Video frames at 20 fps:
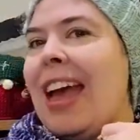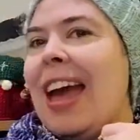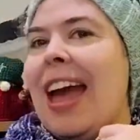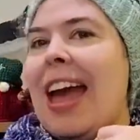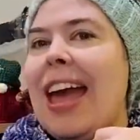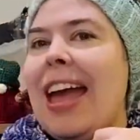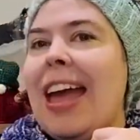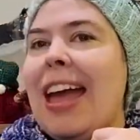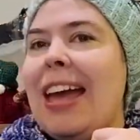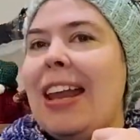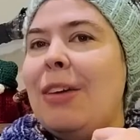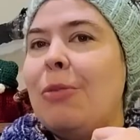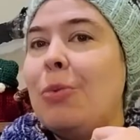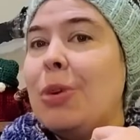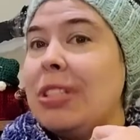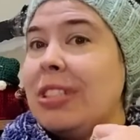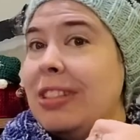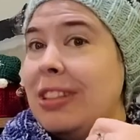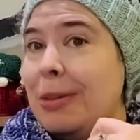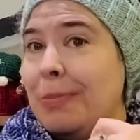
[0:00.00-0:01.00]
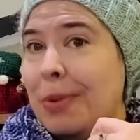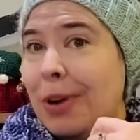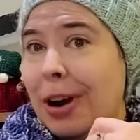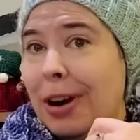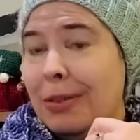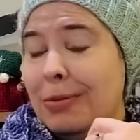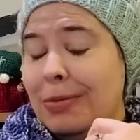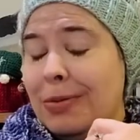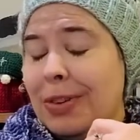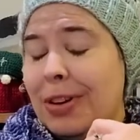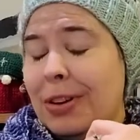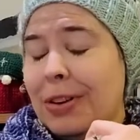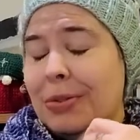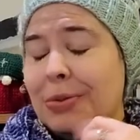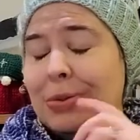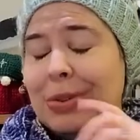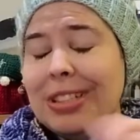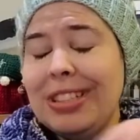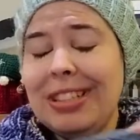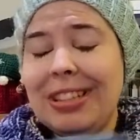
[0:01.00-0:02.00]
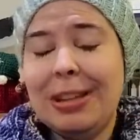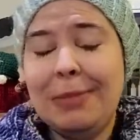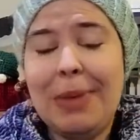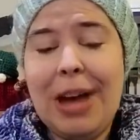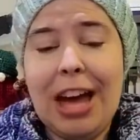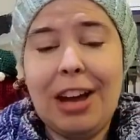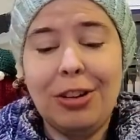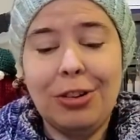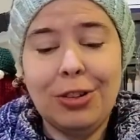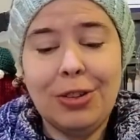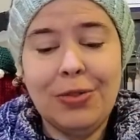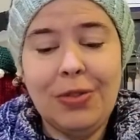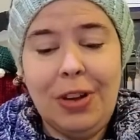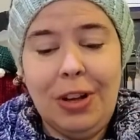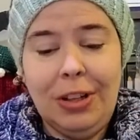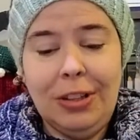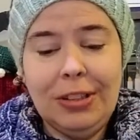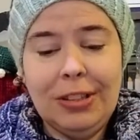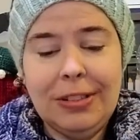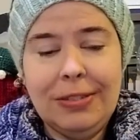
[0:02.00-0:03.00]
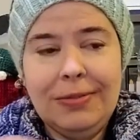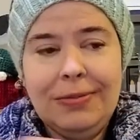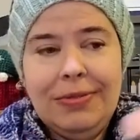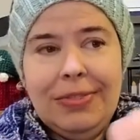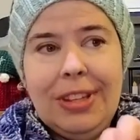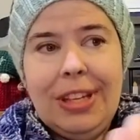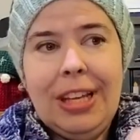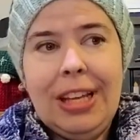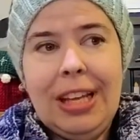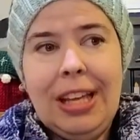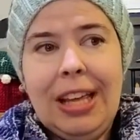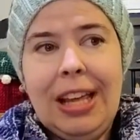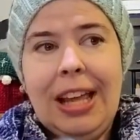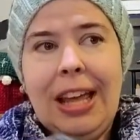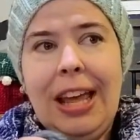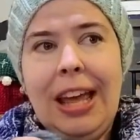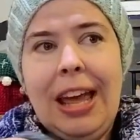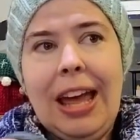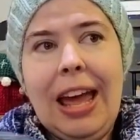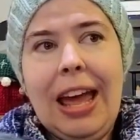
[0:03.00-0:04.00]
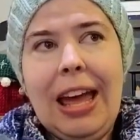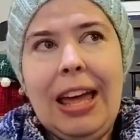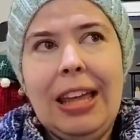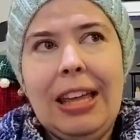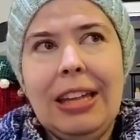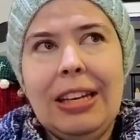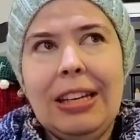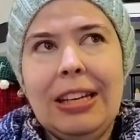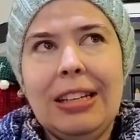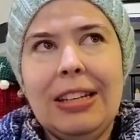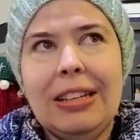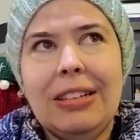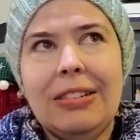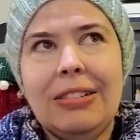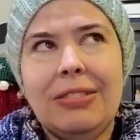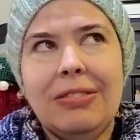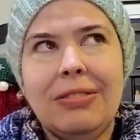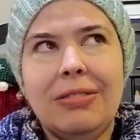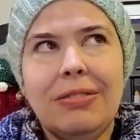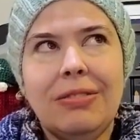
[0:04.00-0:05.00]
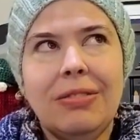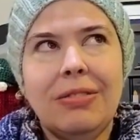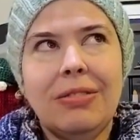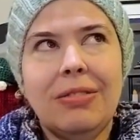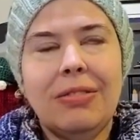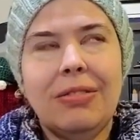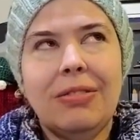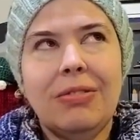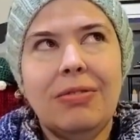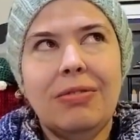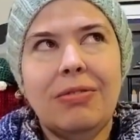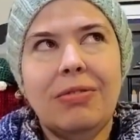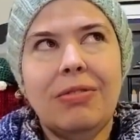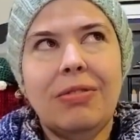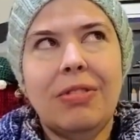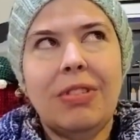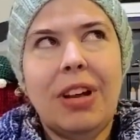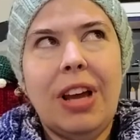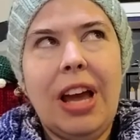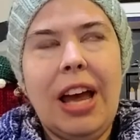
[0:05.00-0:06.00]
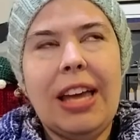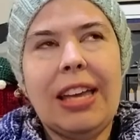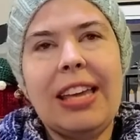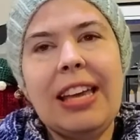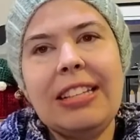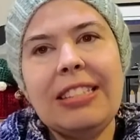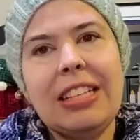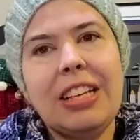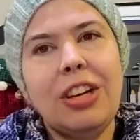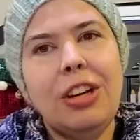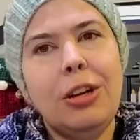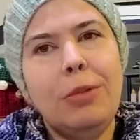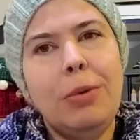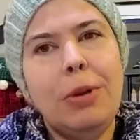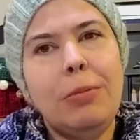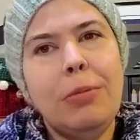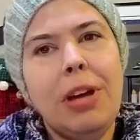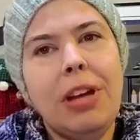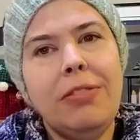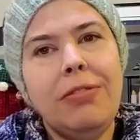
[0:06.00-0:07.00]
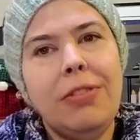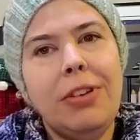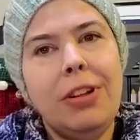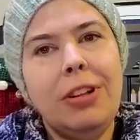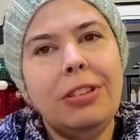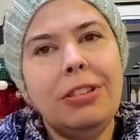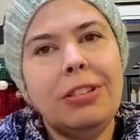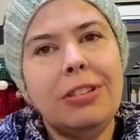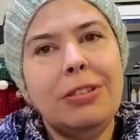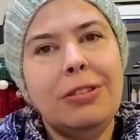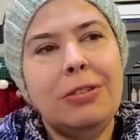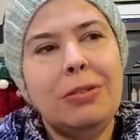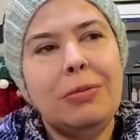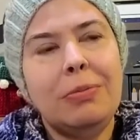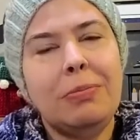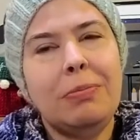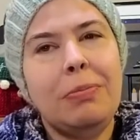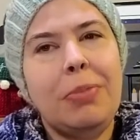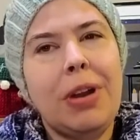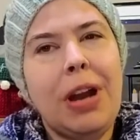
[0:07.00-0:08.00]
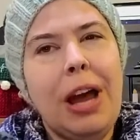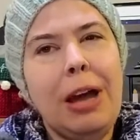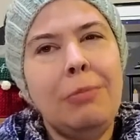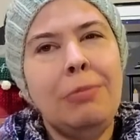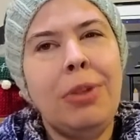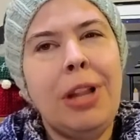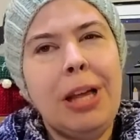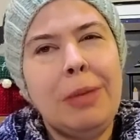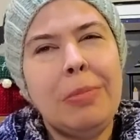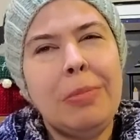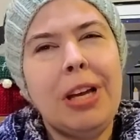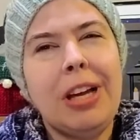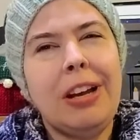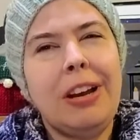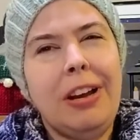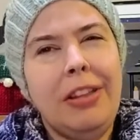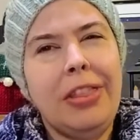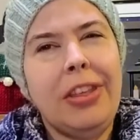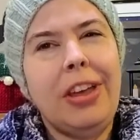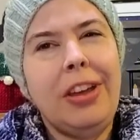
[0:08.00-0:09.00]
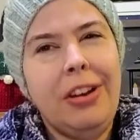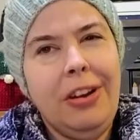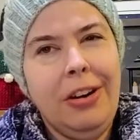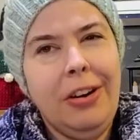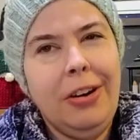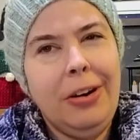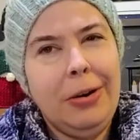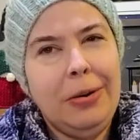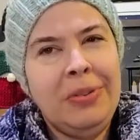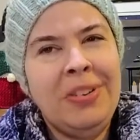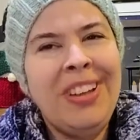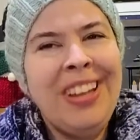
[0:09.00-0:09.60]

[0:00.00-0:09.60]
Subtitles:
and it wasn't the pattern's fault, and I guess it could have been my fault, but I'm blaming it on the yarn.